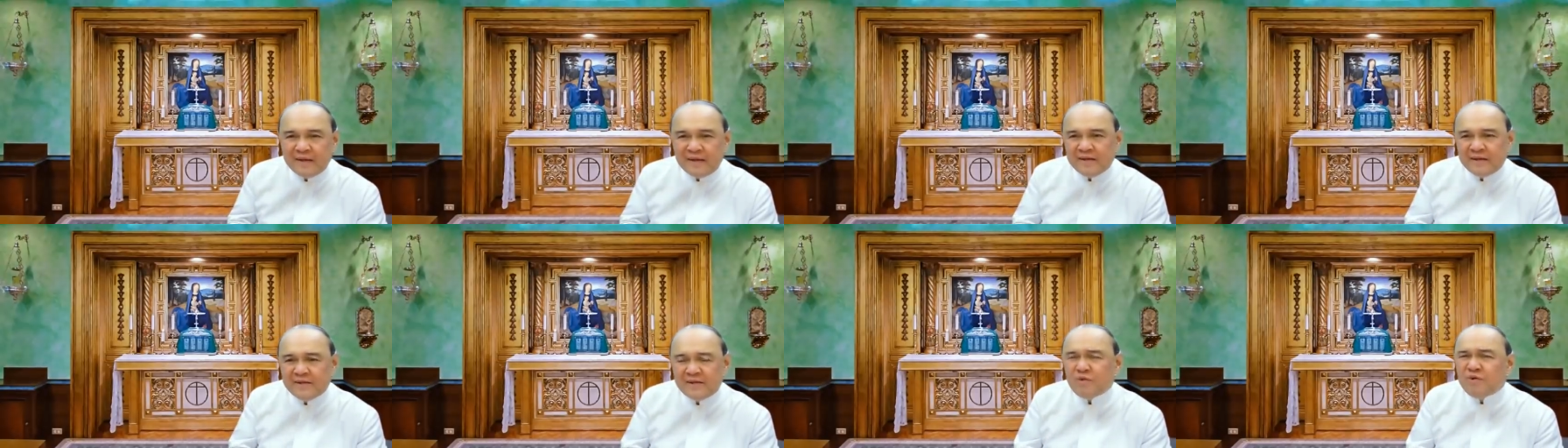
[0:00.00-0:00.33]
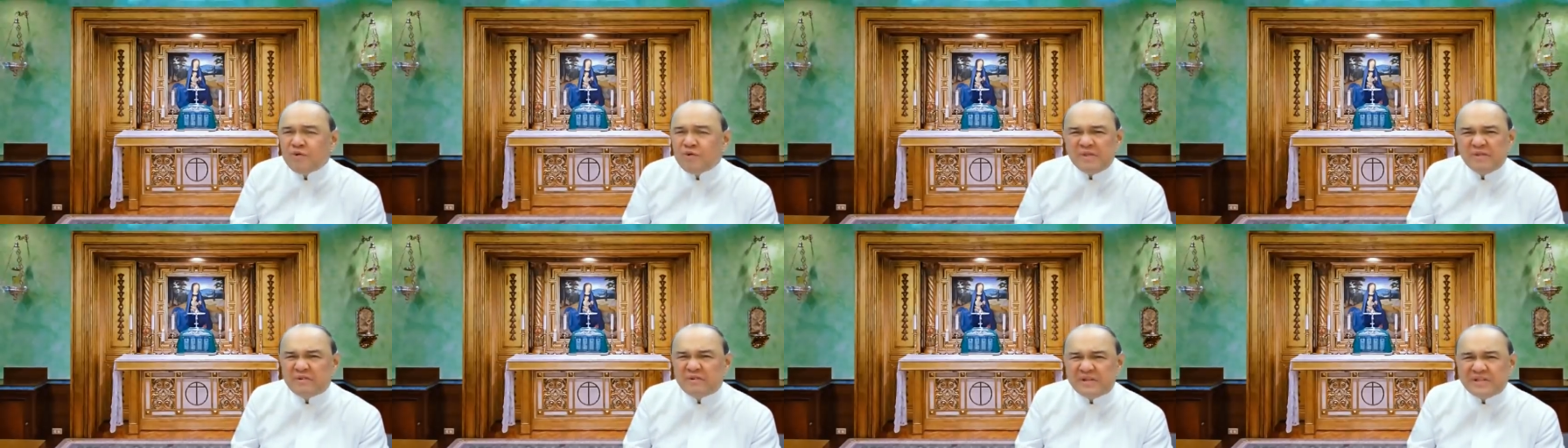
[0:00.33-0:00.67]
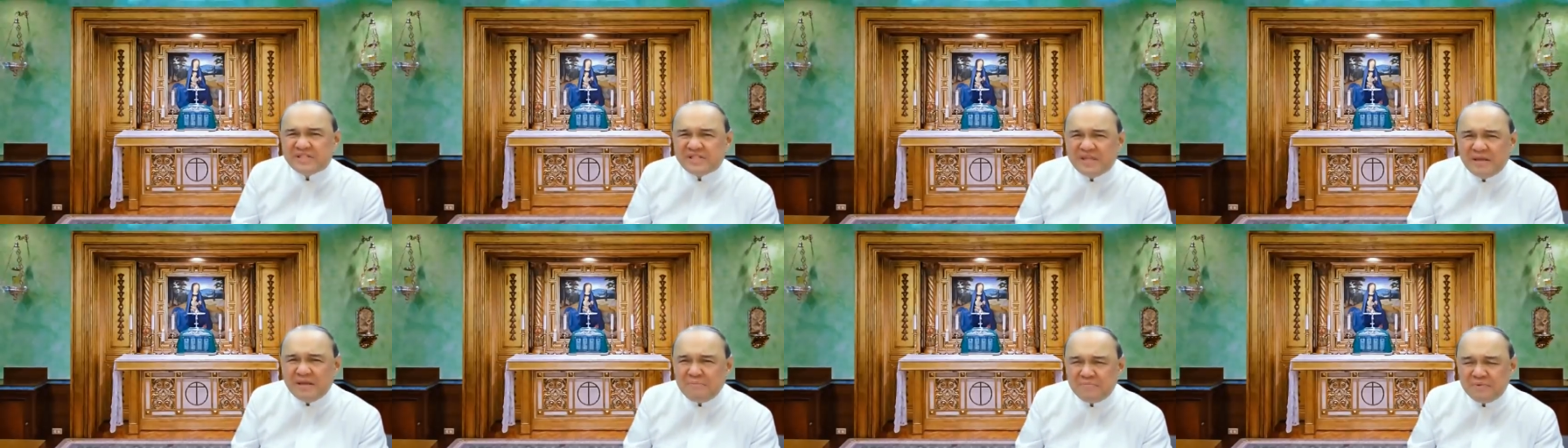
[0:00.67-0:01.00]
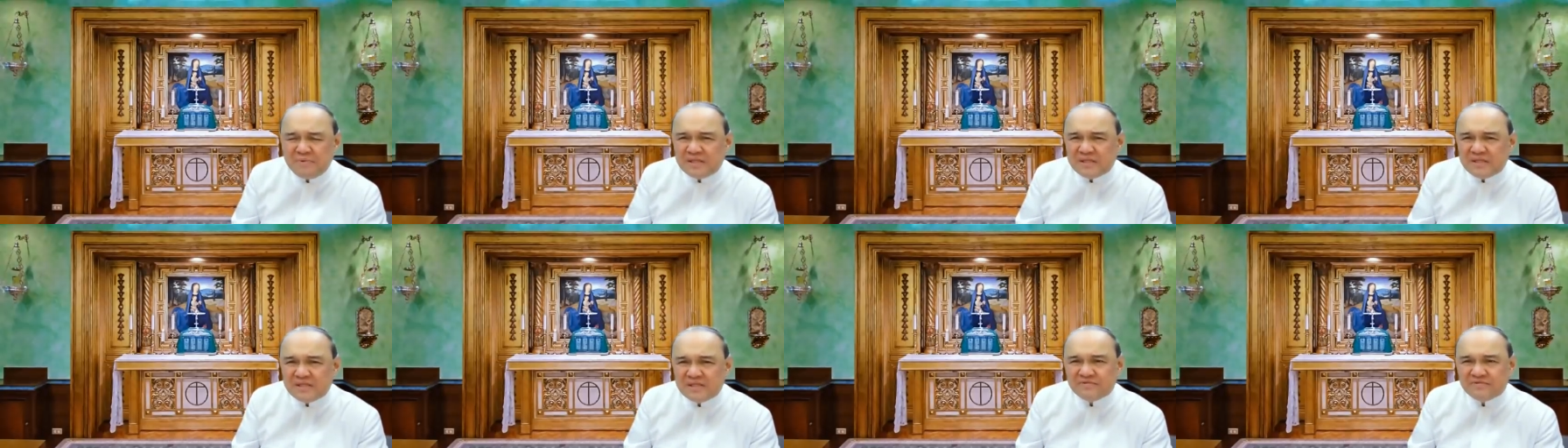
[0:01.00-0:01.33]
They were the
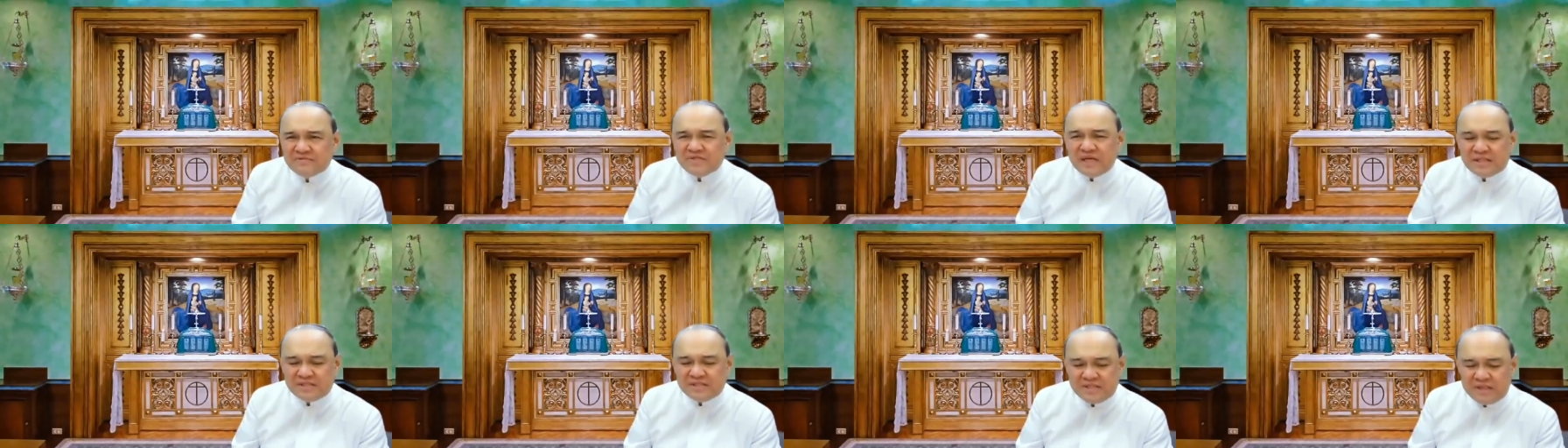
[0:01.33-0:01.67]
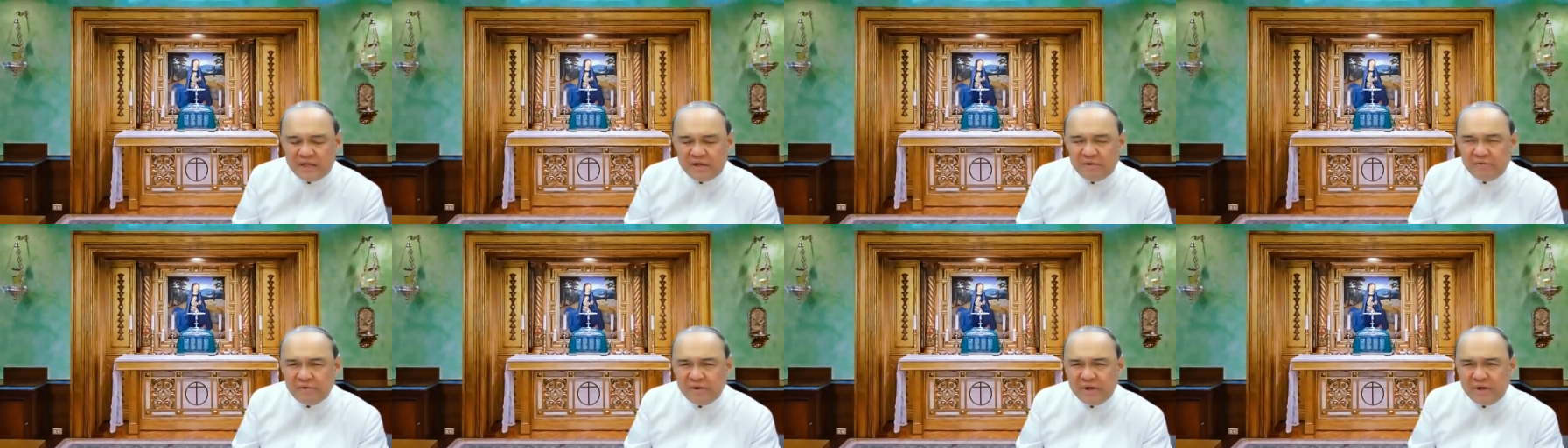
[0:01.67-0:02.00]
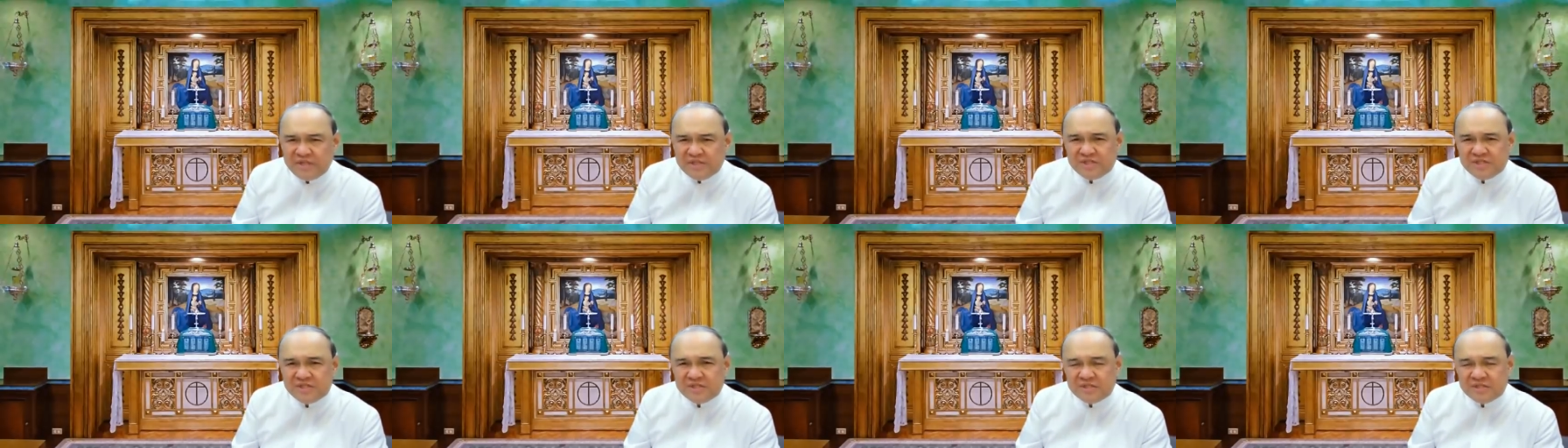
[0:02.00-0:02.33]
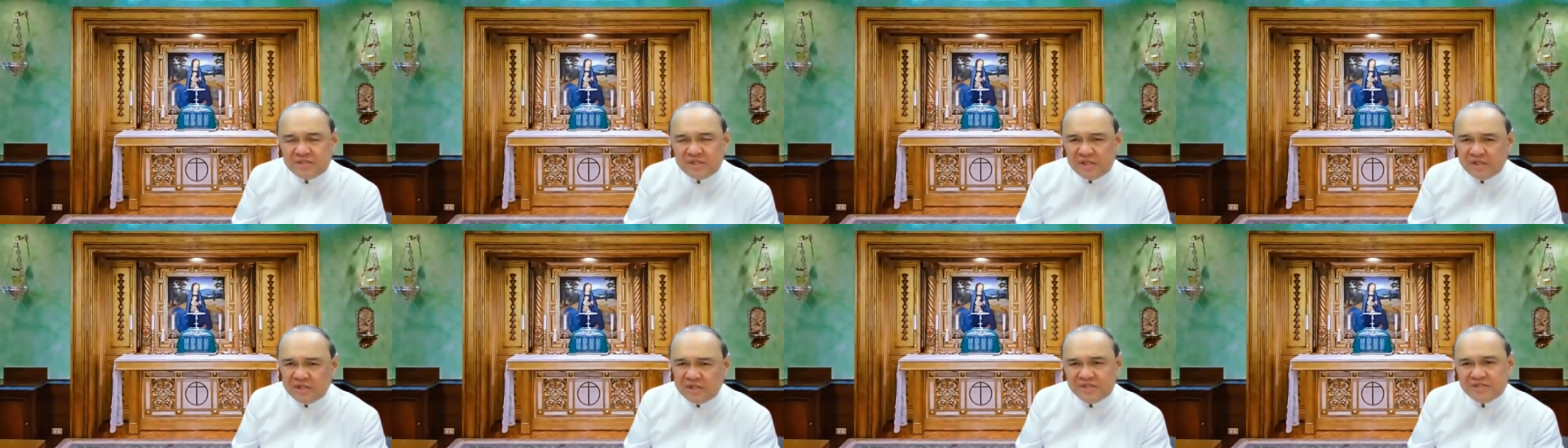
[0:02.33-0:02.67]
recipients of such a rich
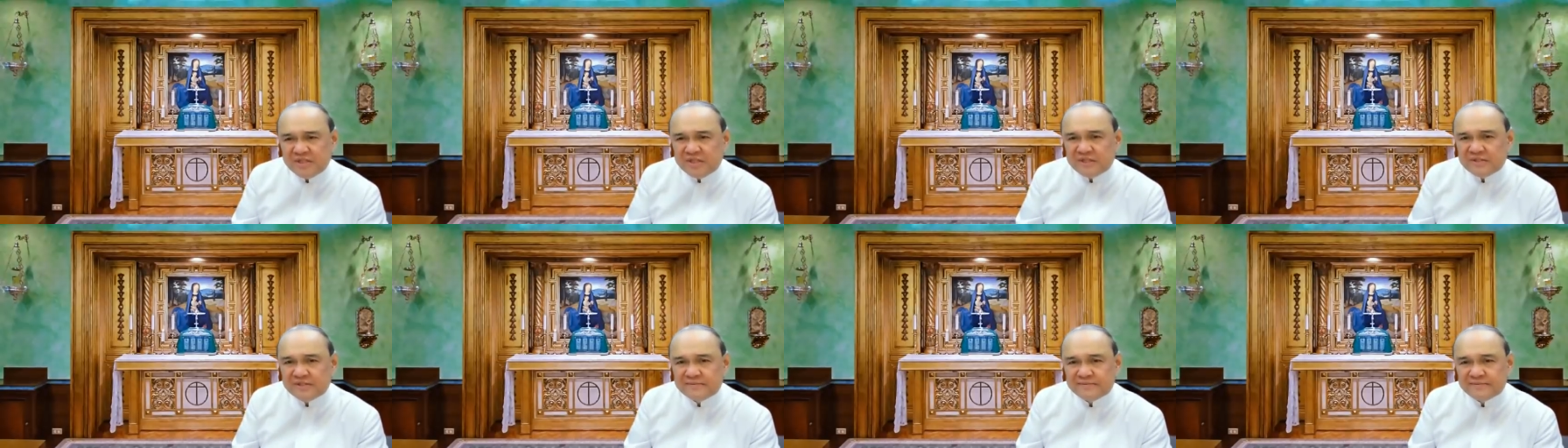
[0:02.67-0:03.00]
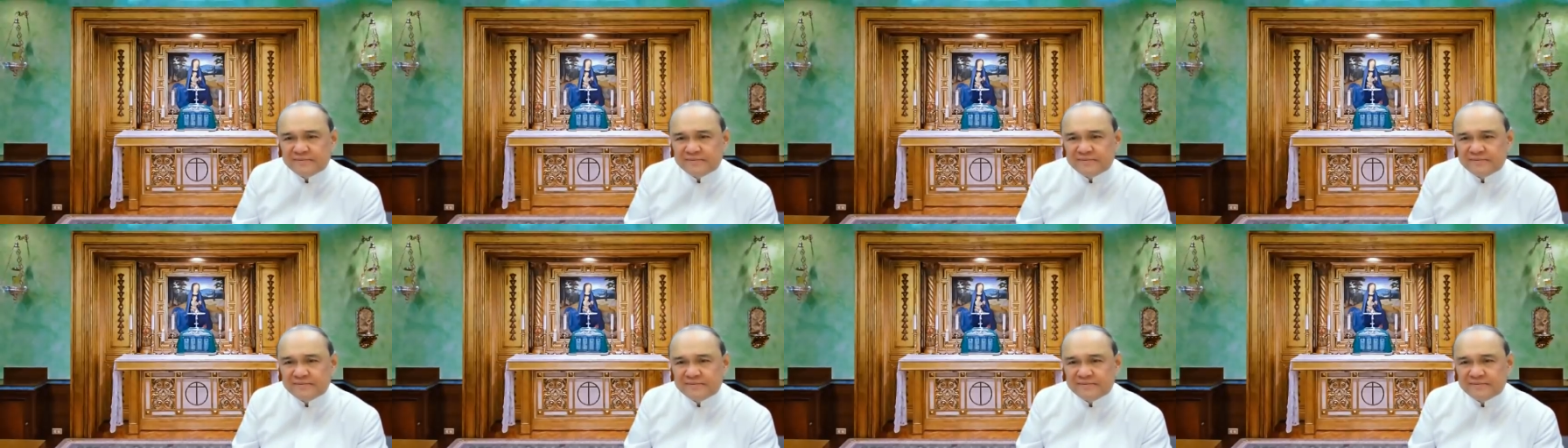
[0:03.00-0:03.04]
tradition.